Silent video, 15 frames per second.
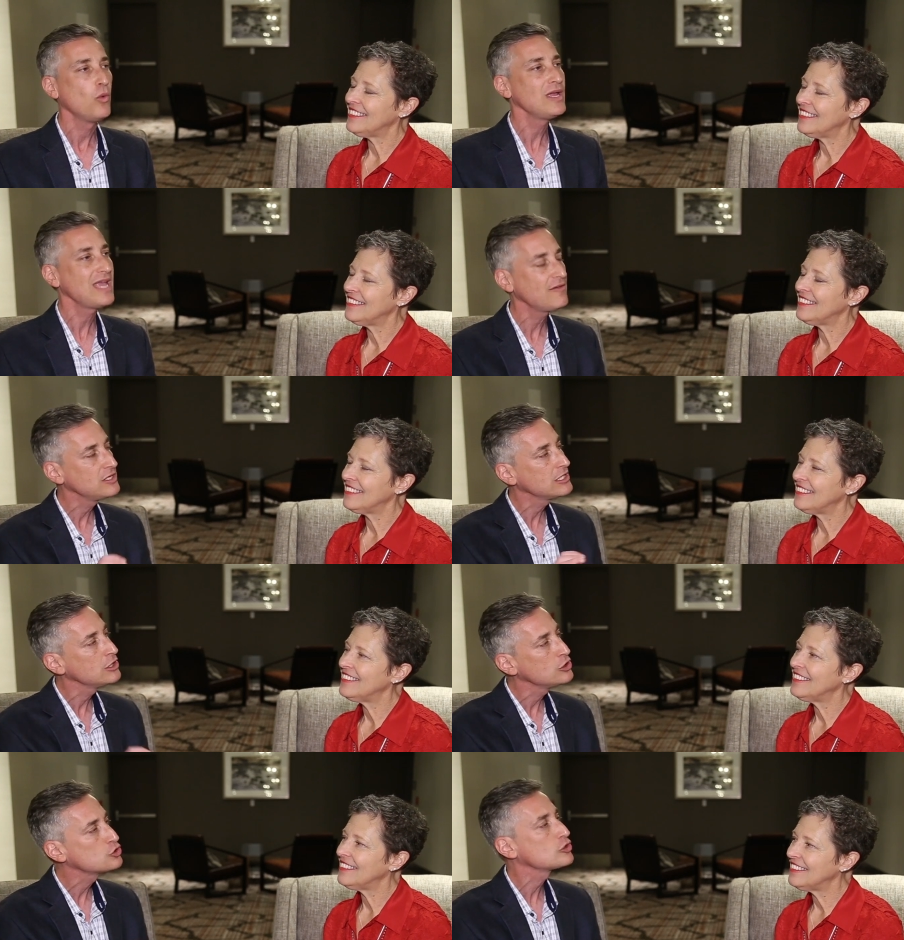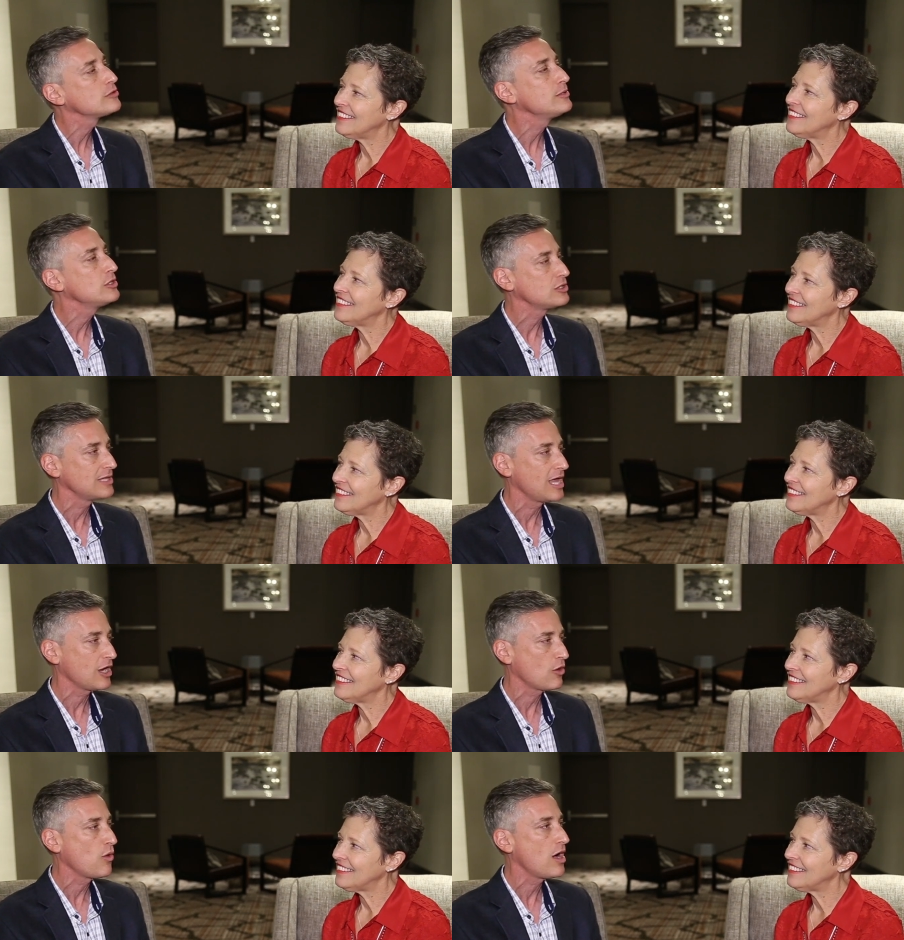Speaker 1: we have to contribute to
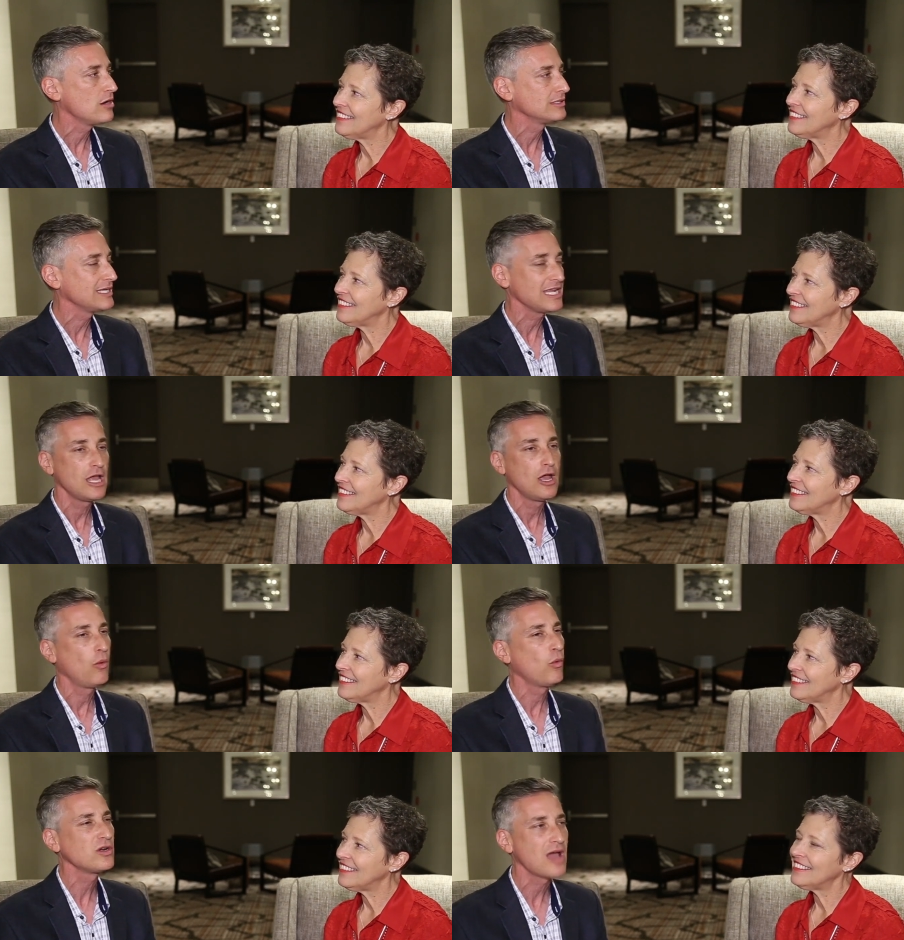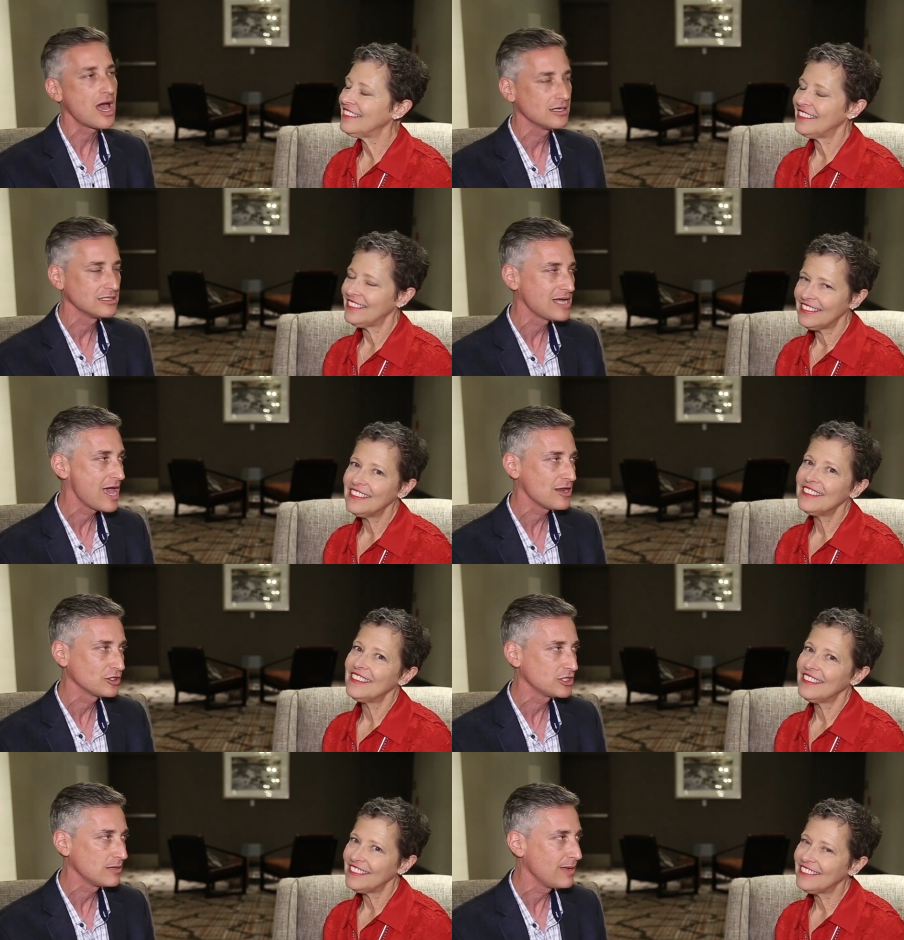that quality. We're not
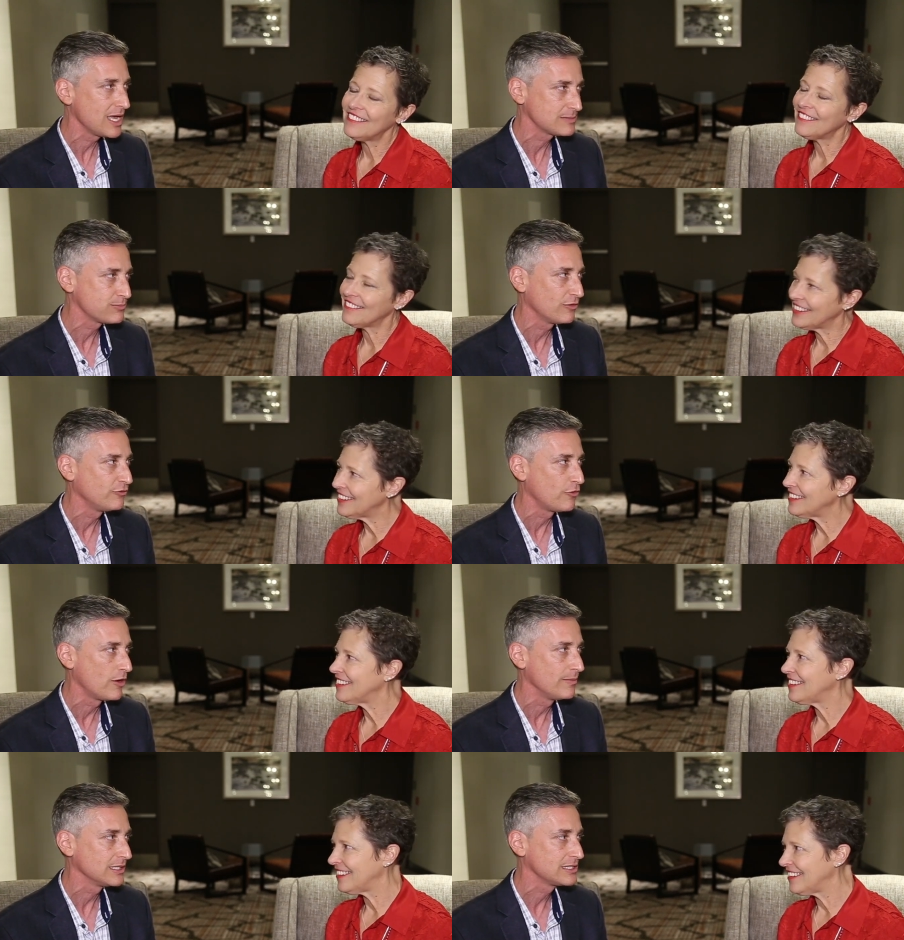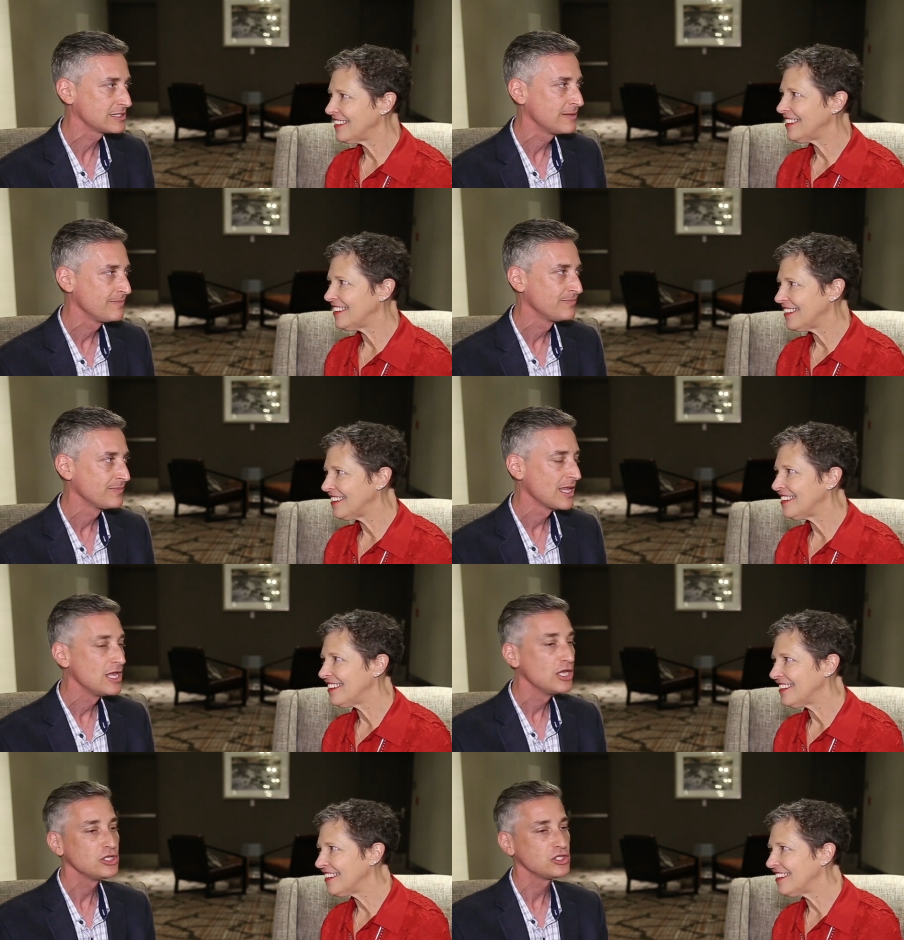entitled to the best hmm. performance.
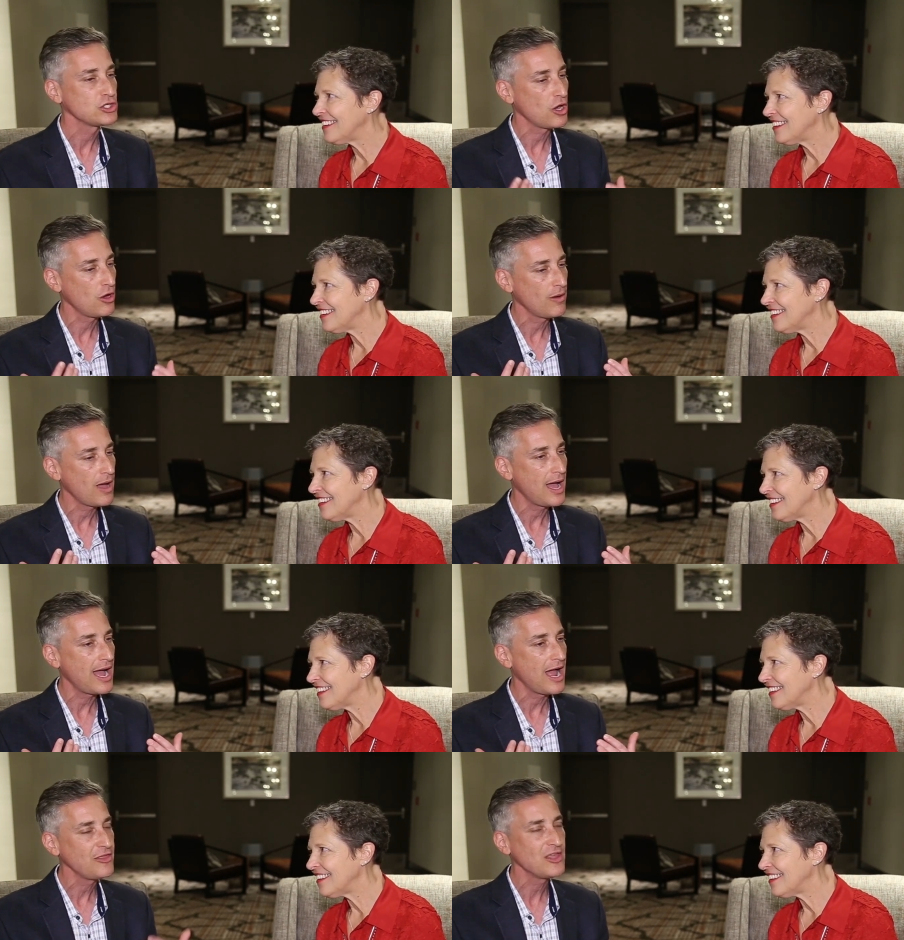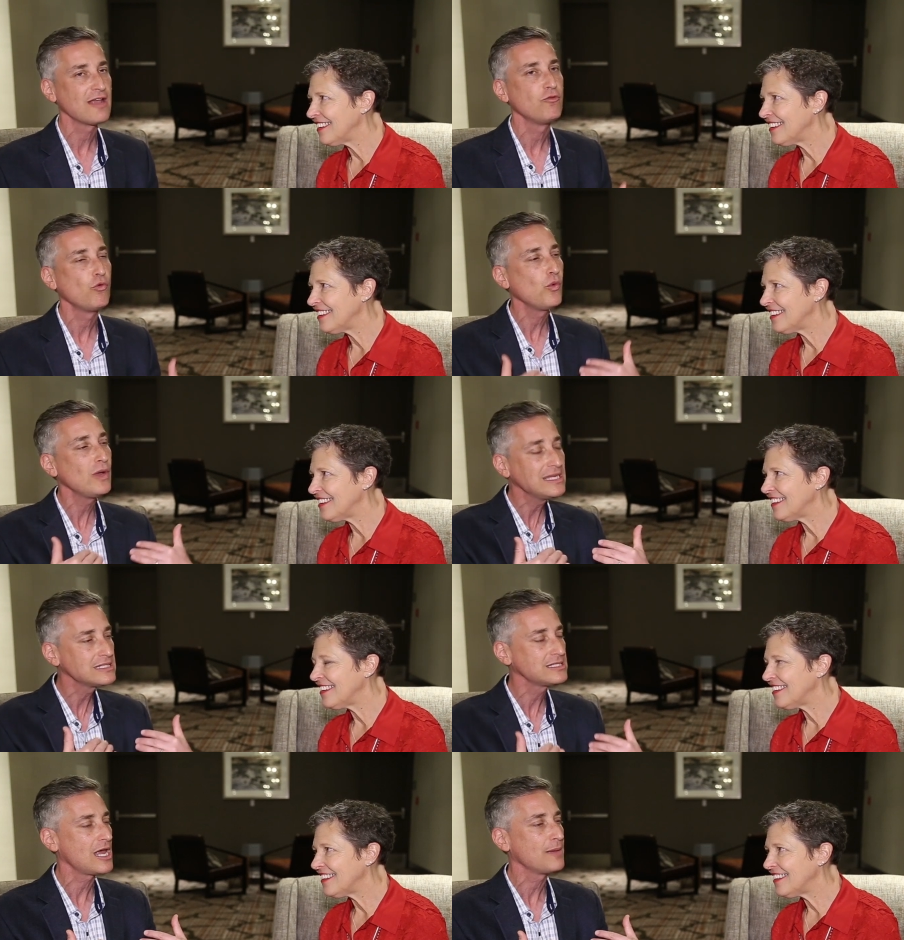So I think if
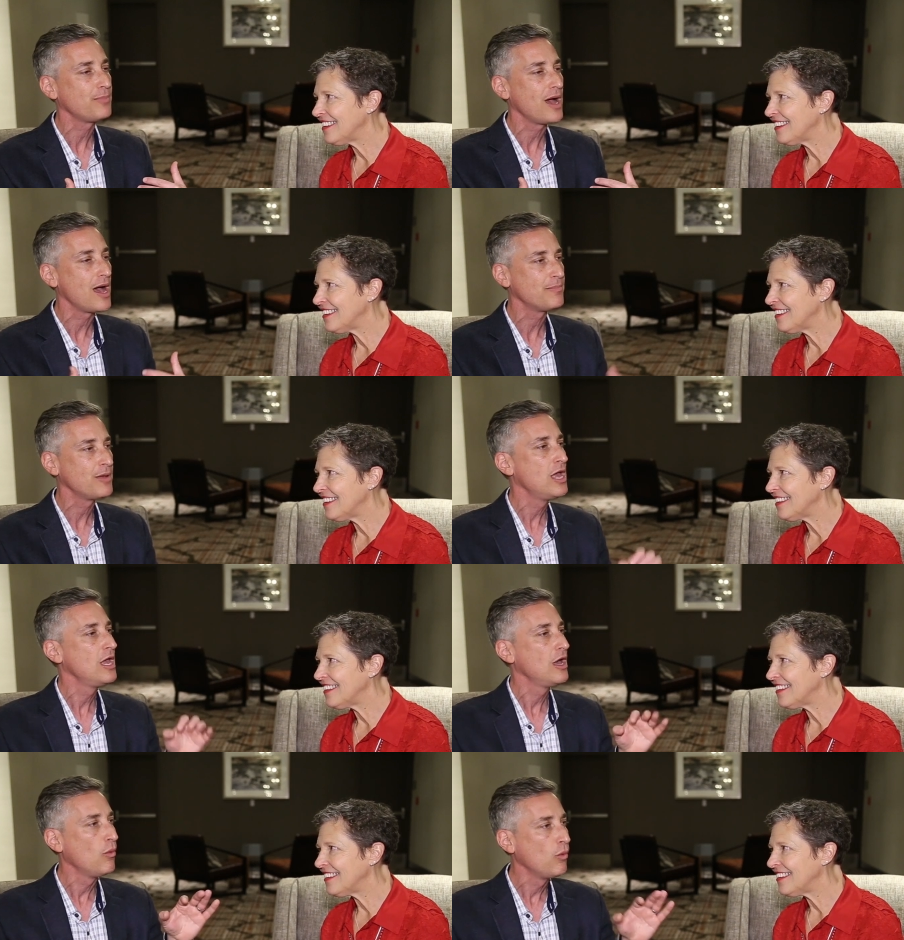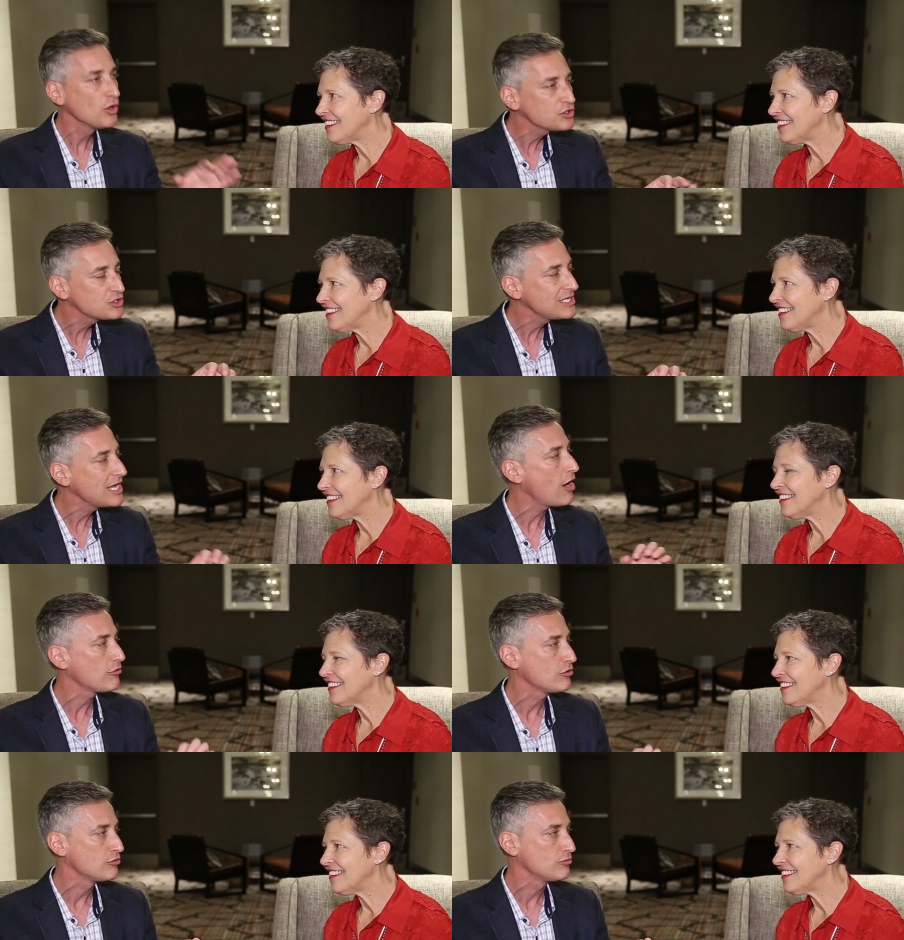we step up, we'll see
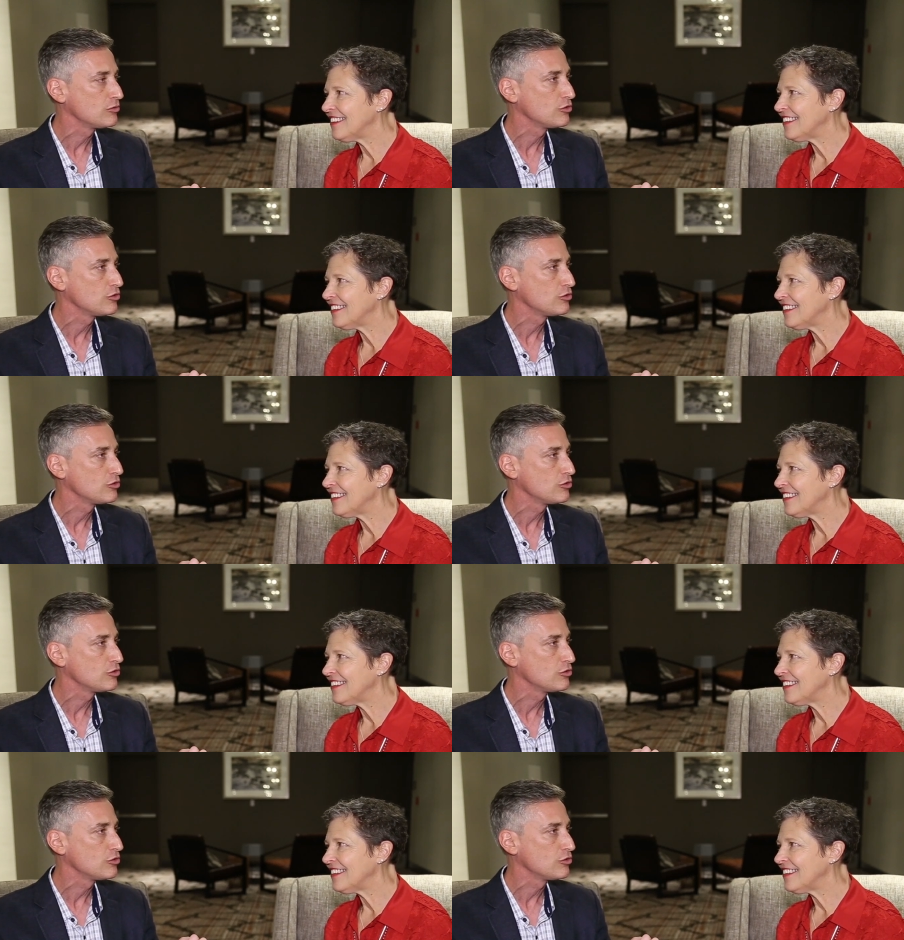how